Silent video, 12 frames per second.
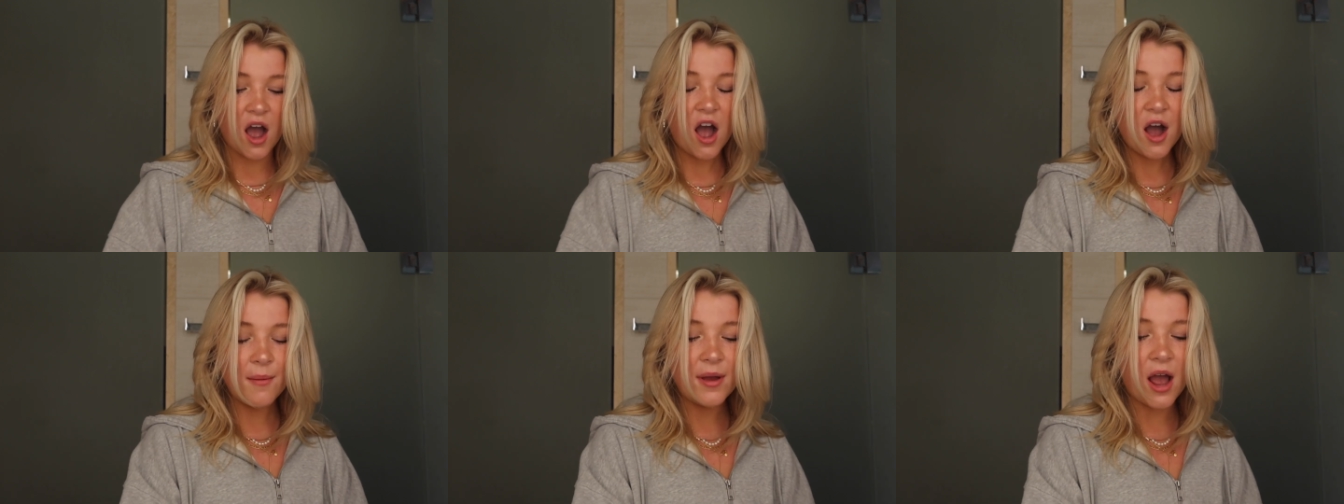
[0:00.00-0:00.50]

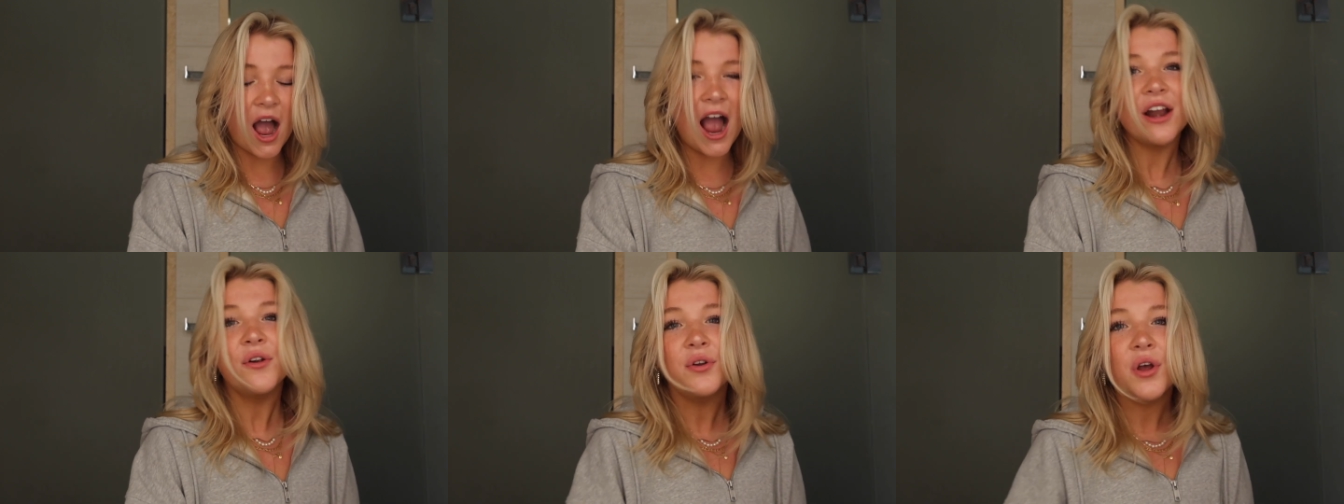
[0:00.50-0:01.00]
Um,
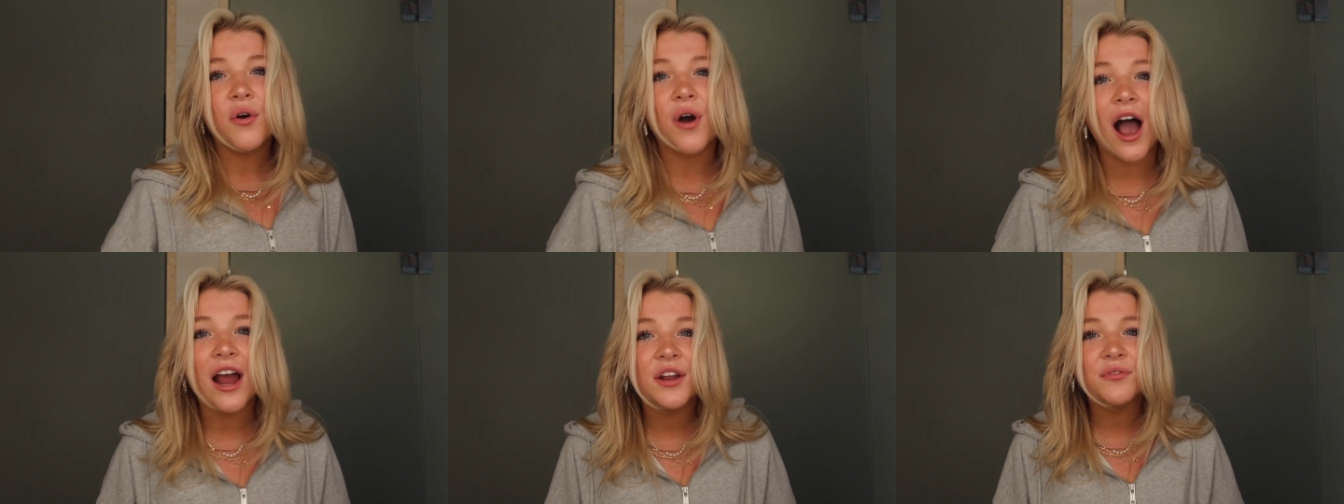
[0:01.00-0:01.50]
I don't
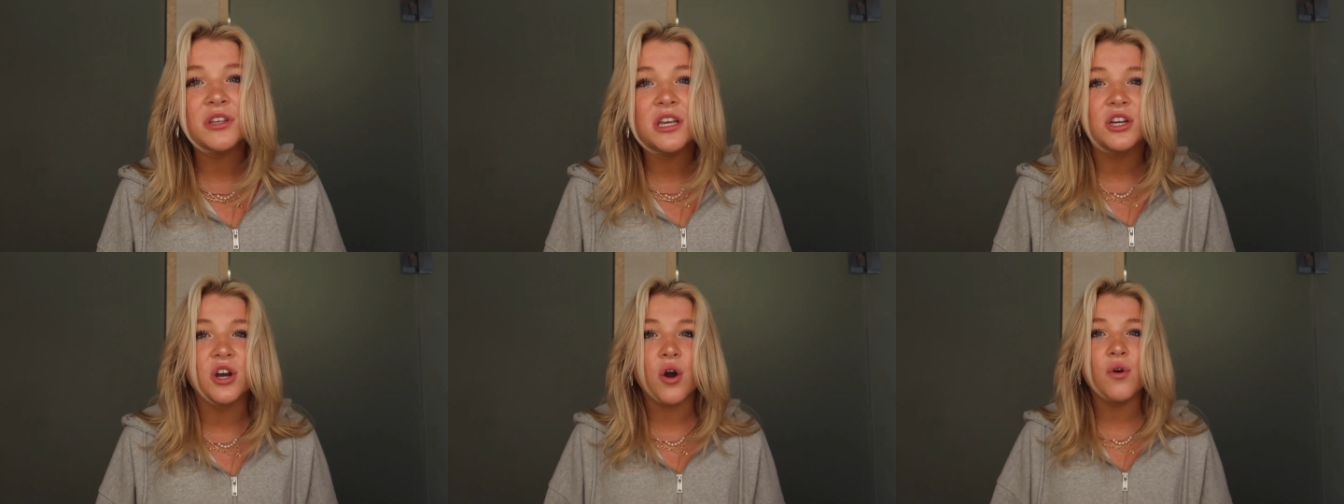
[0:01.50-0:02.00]
know. I didn't really
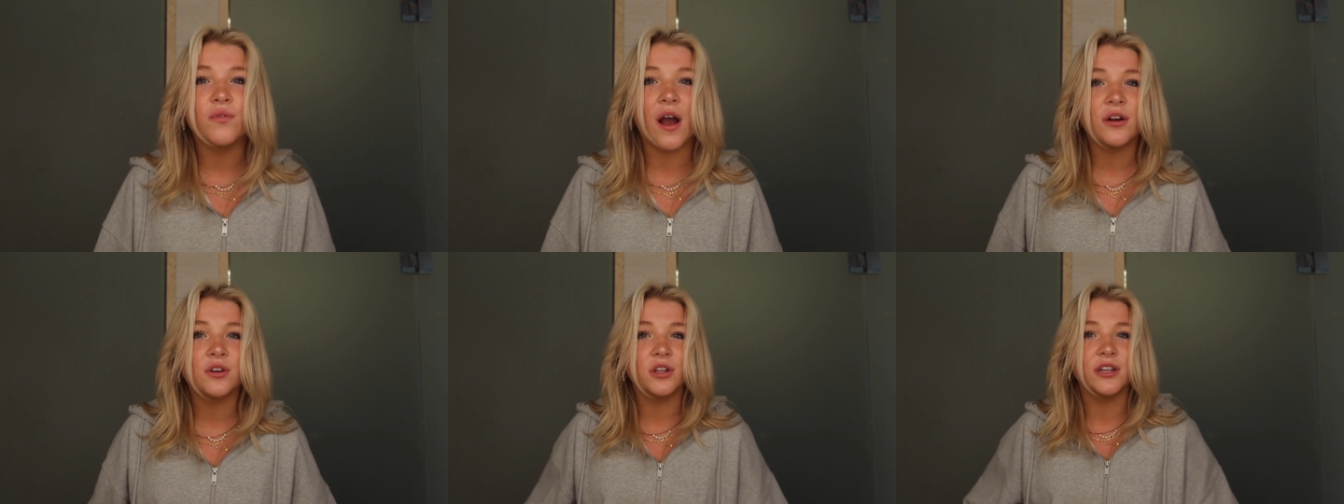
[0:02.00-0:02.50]
go
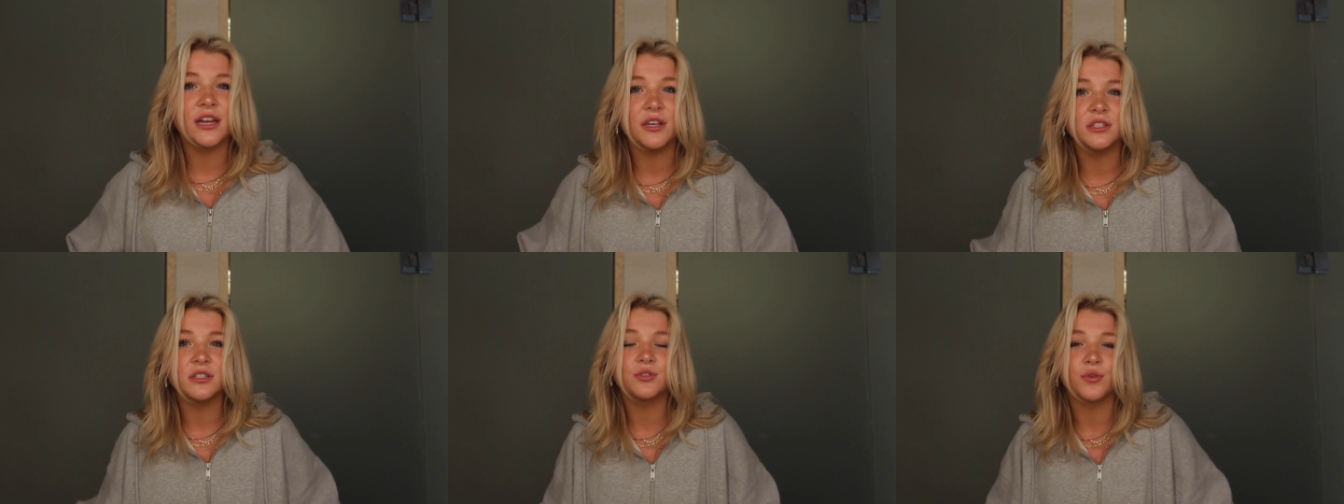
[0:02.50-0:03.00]
viral in
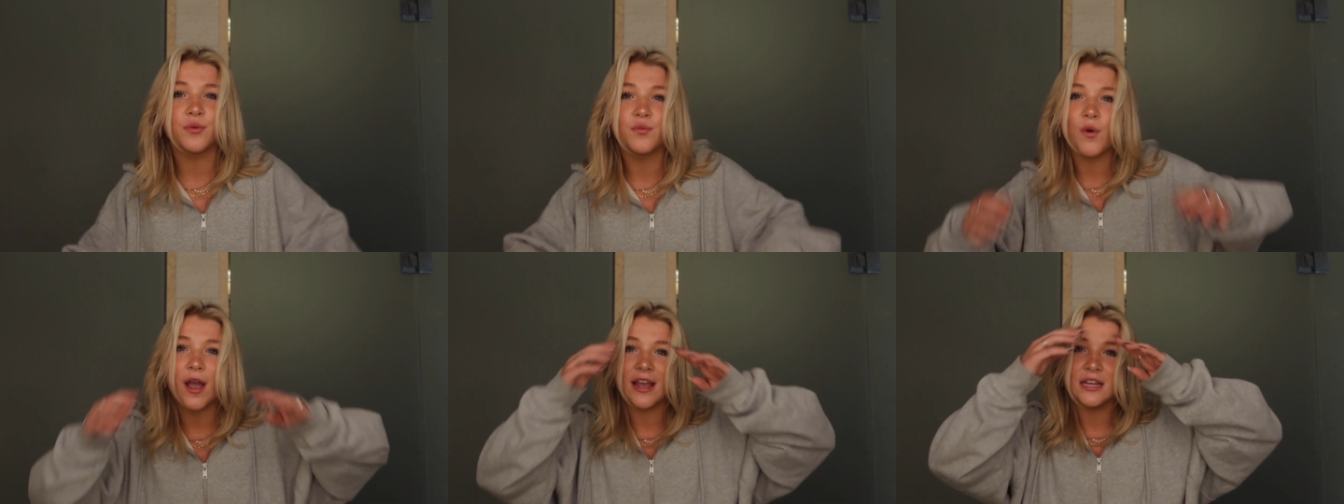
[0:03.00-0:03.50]
any sort
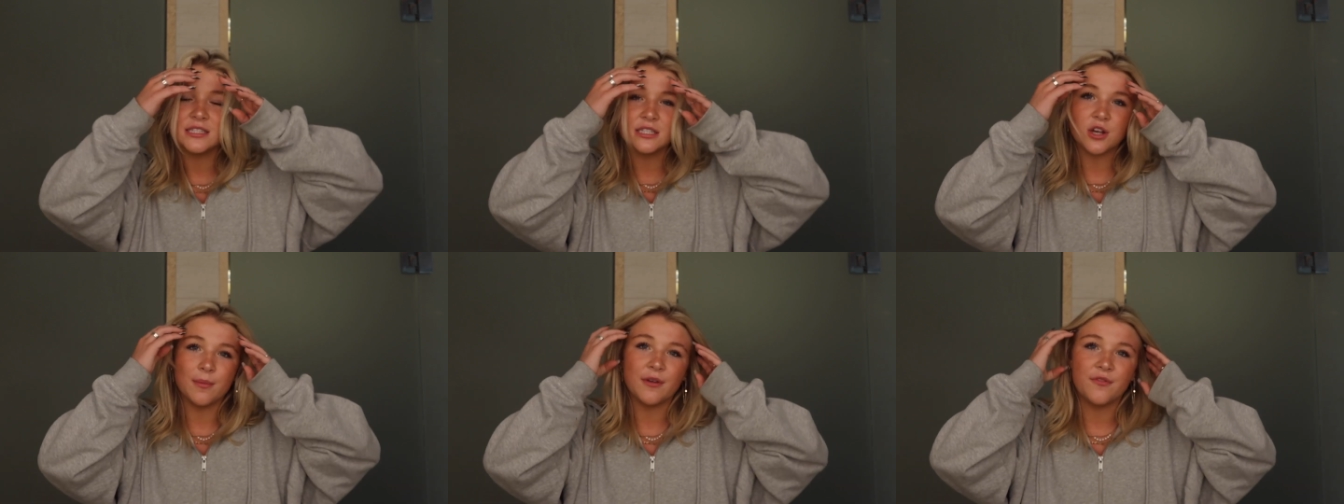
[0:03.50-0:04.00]
of way
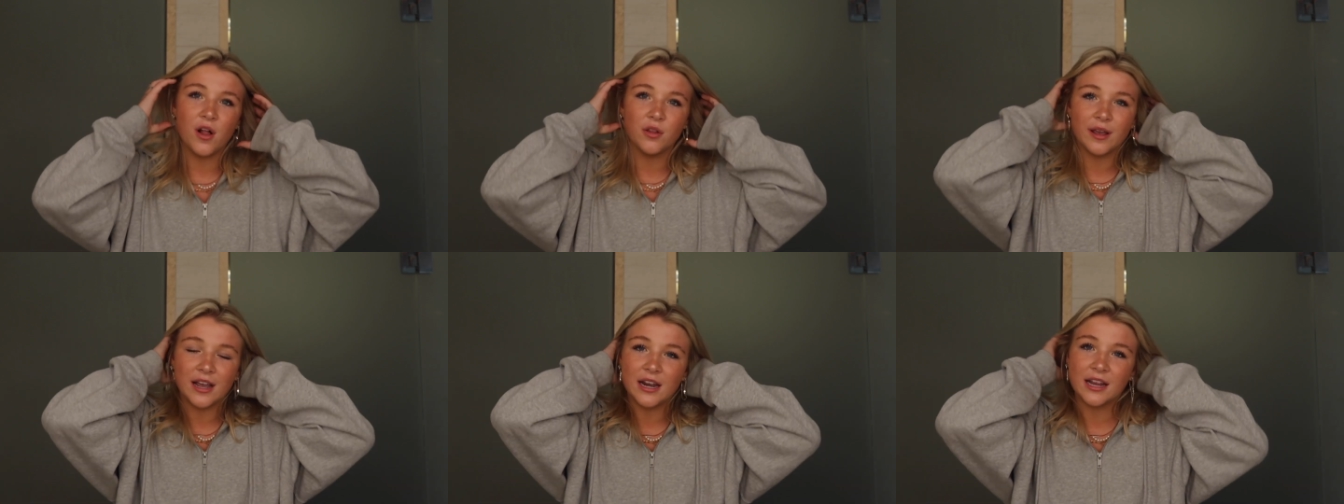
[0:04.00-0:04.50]
since all my
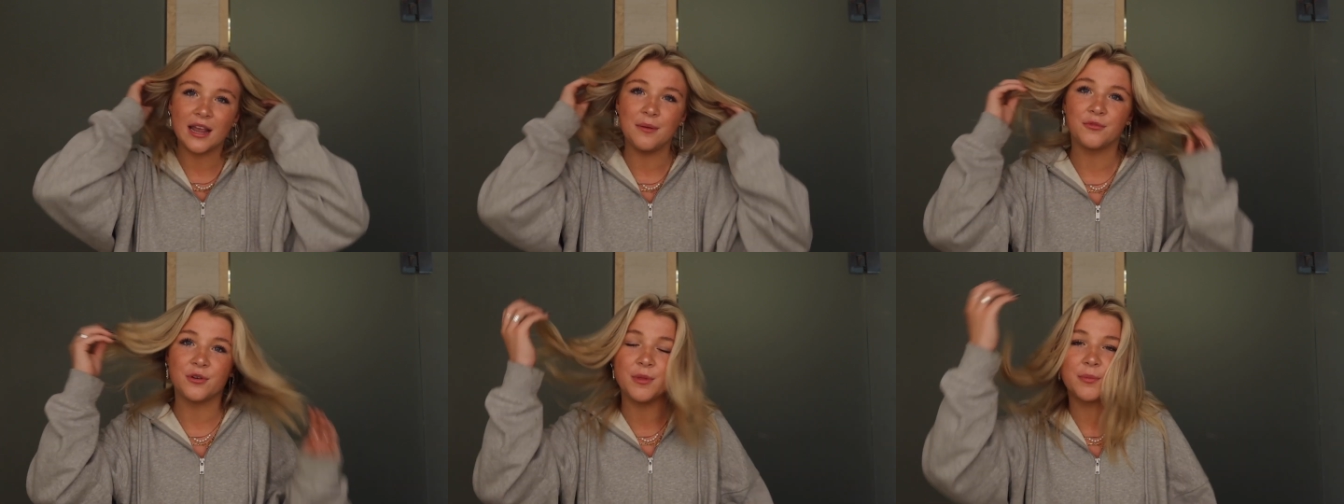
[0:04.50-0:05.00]
following kind of
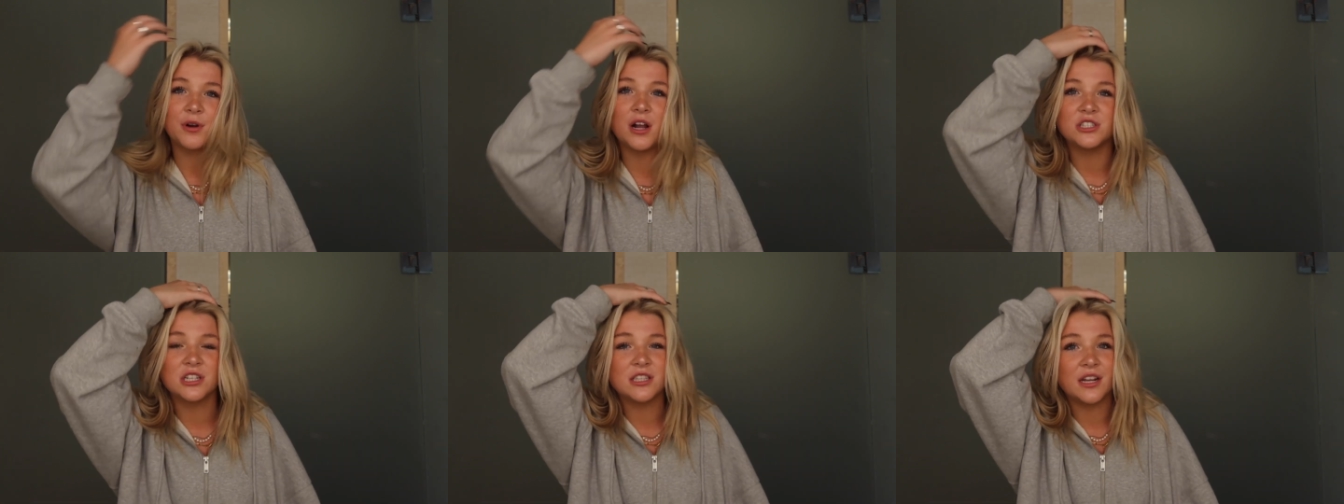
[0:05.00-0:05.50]
came from the
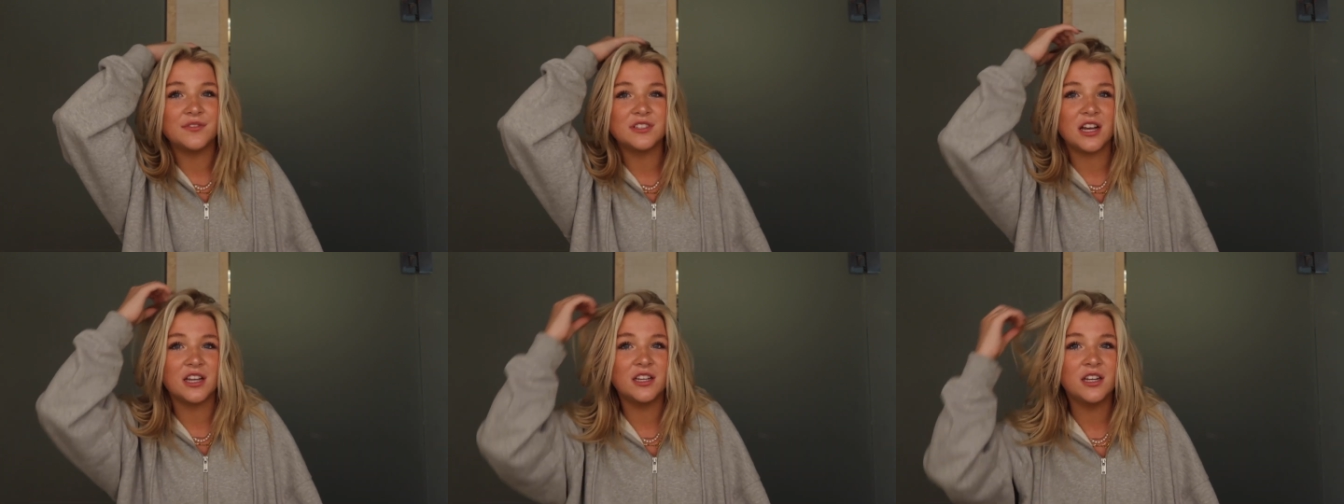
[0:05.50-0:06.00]
projects that I've
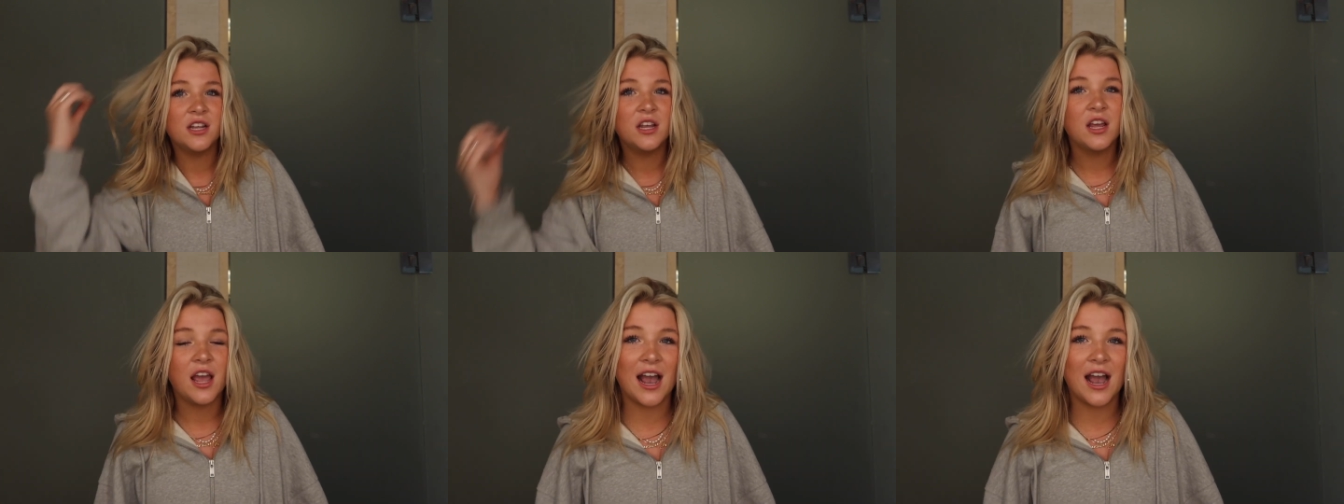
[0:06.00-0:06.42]
done,